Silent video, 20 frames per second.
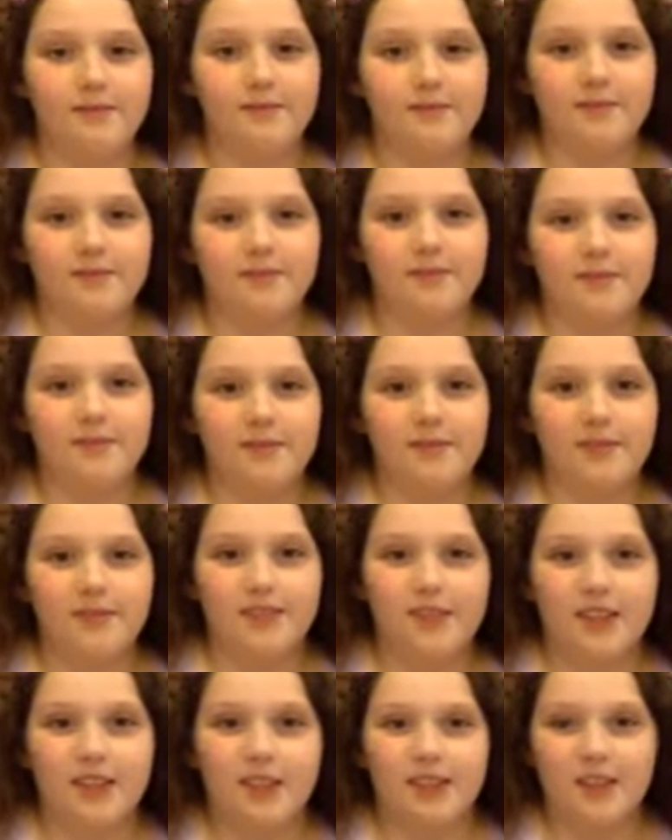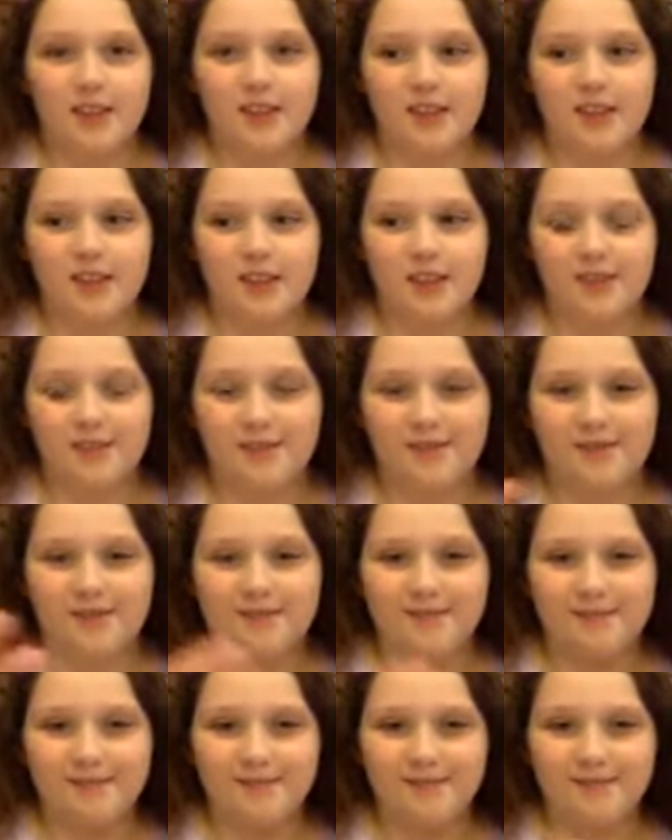
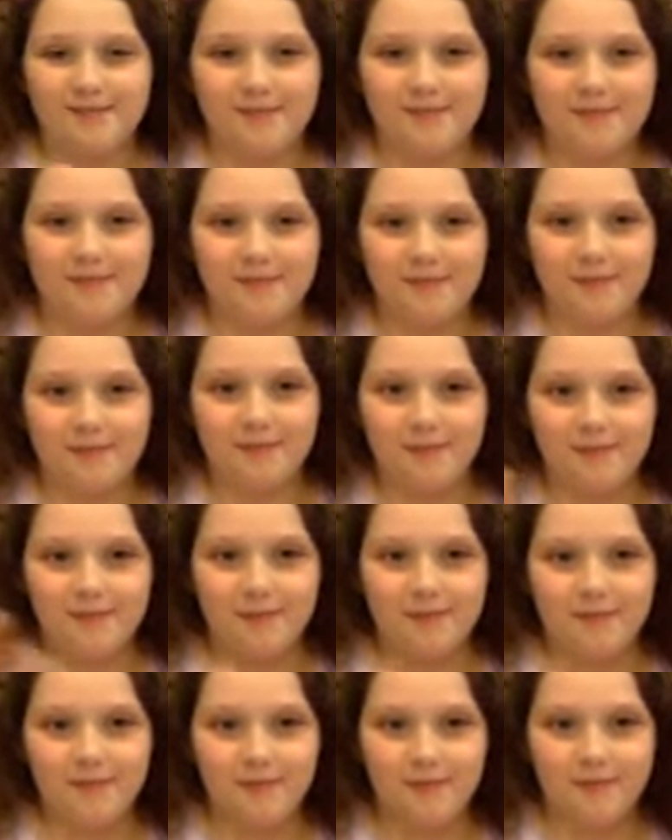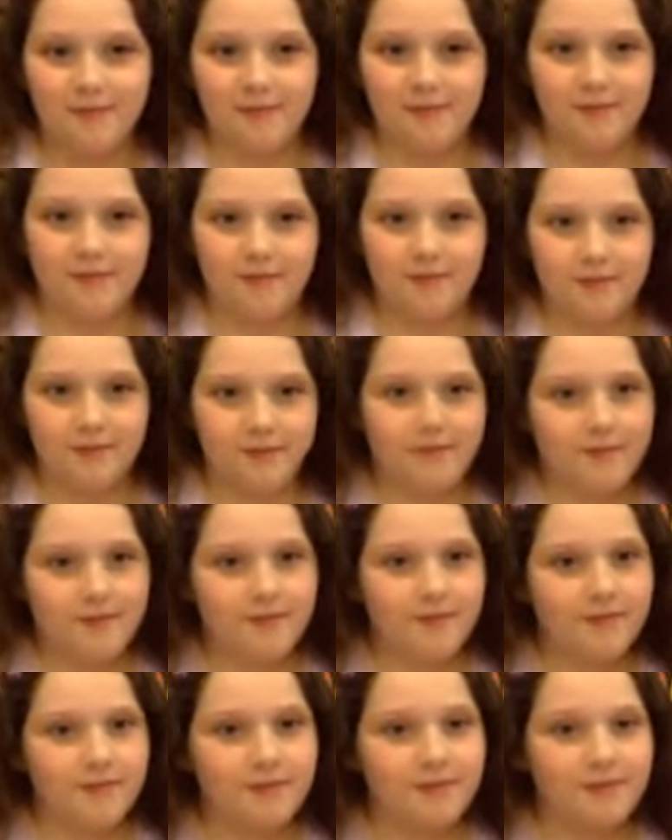
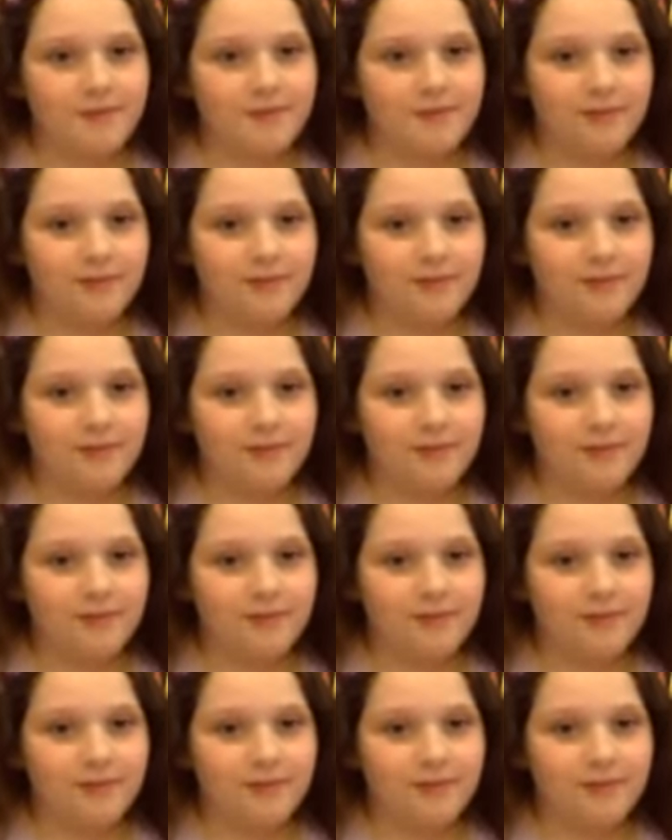(silent)